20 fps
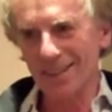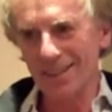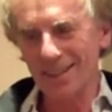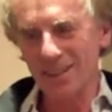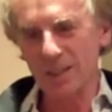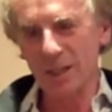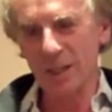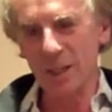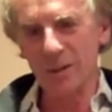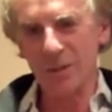
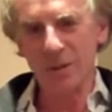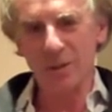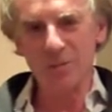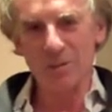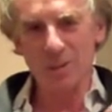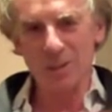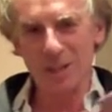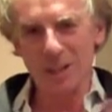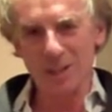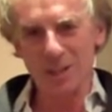So
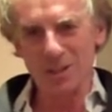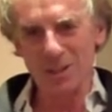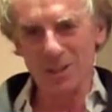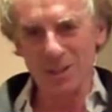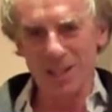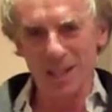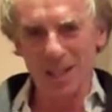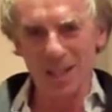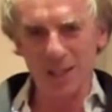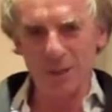conversation
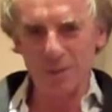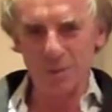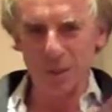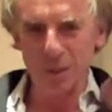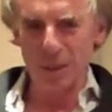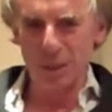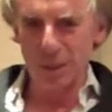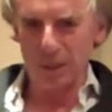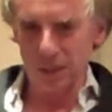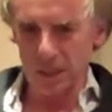style of
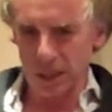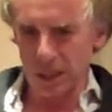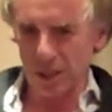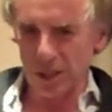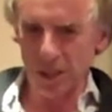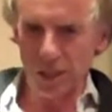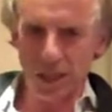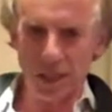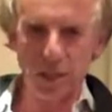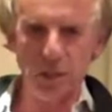whisky, the
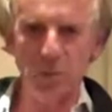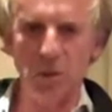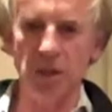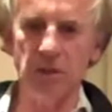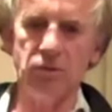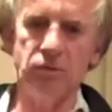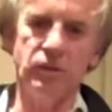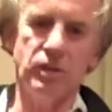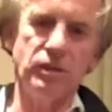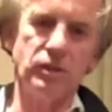1991
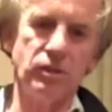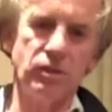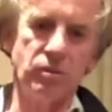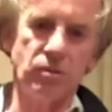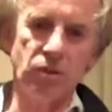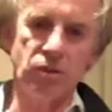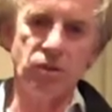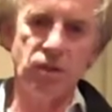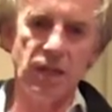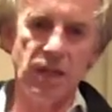for instance,
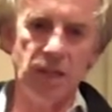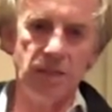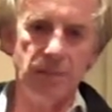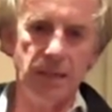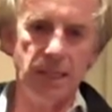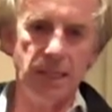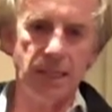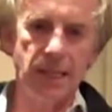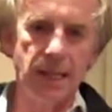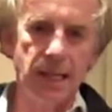we'll try in a
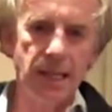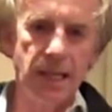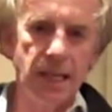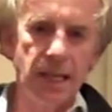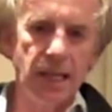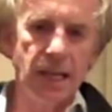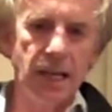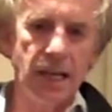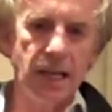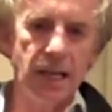minute,
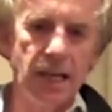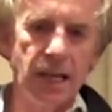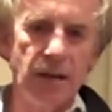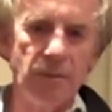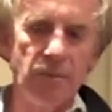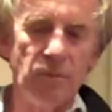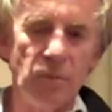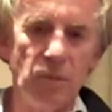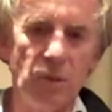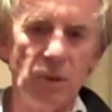
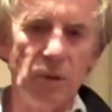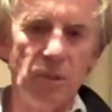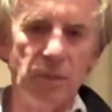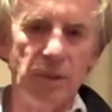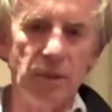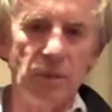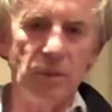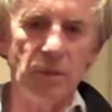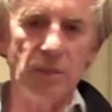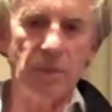will be
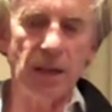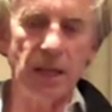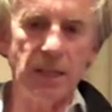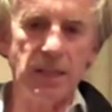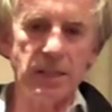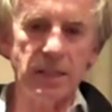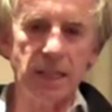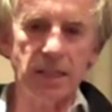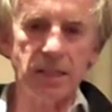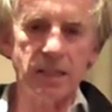
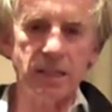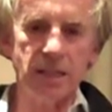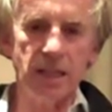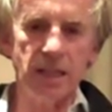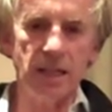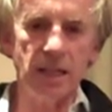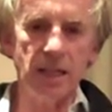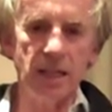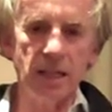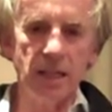replaced next
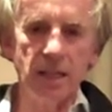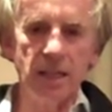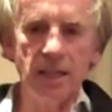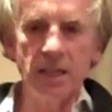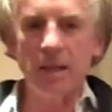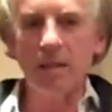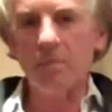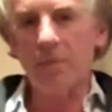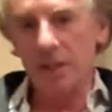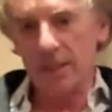year
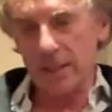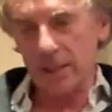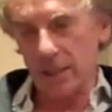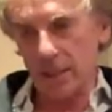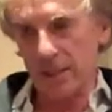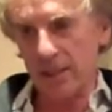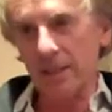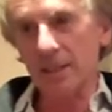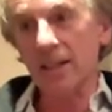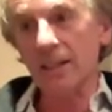by the
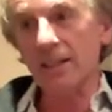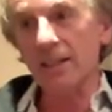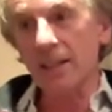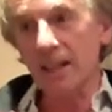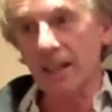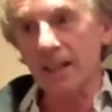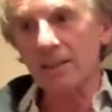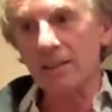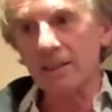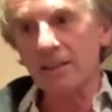
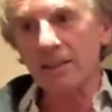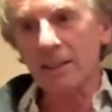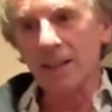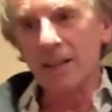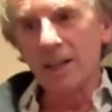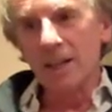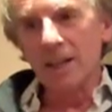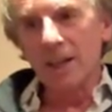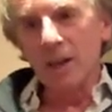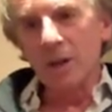1998,
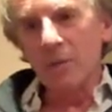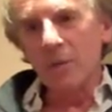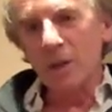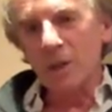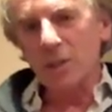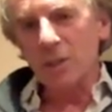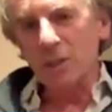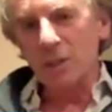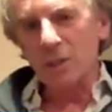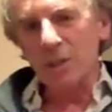
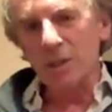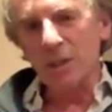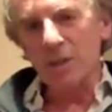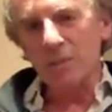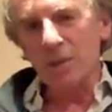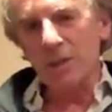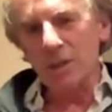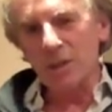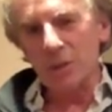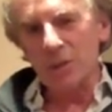which is a
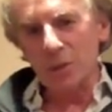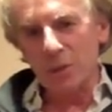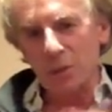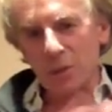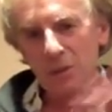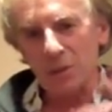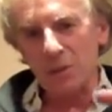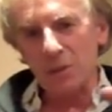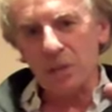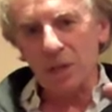similar sort
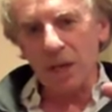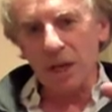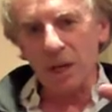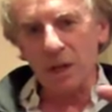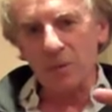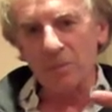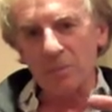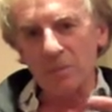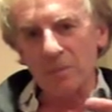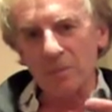of
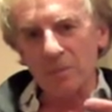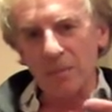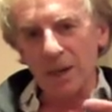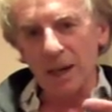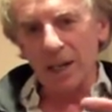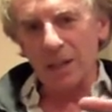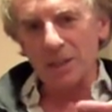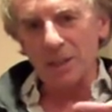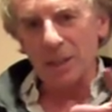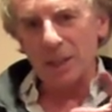style,
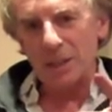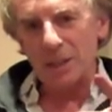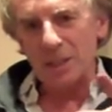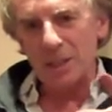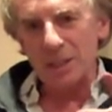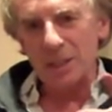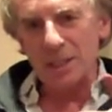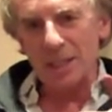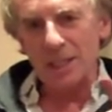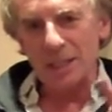but
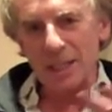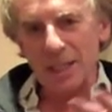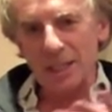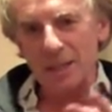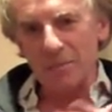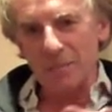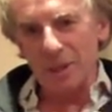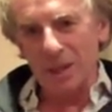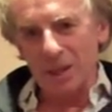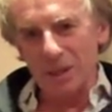it's, instead
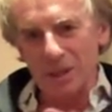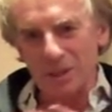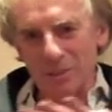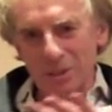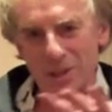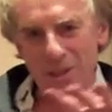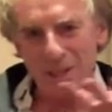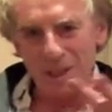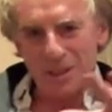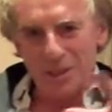of being
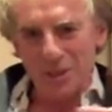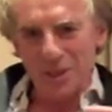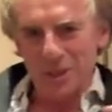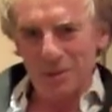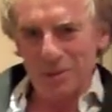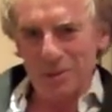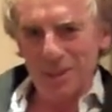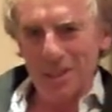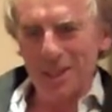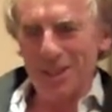
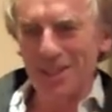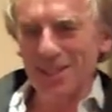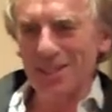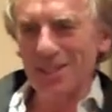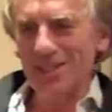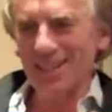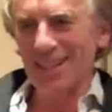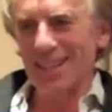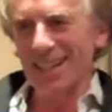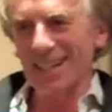conversation
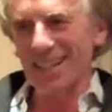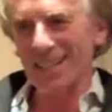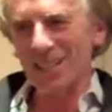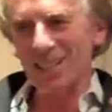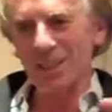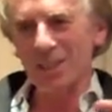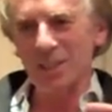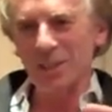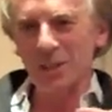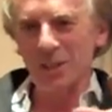style,
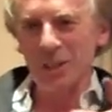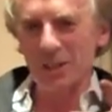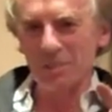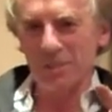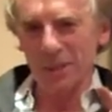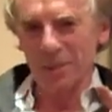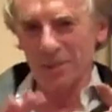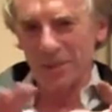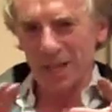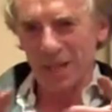it's got a
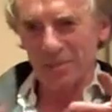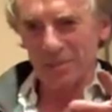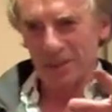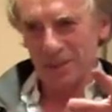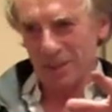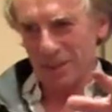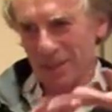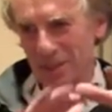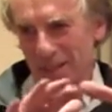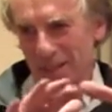bit of an upper,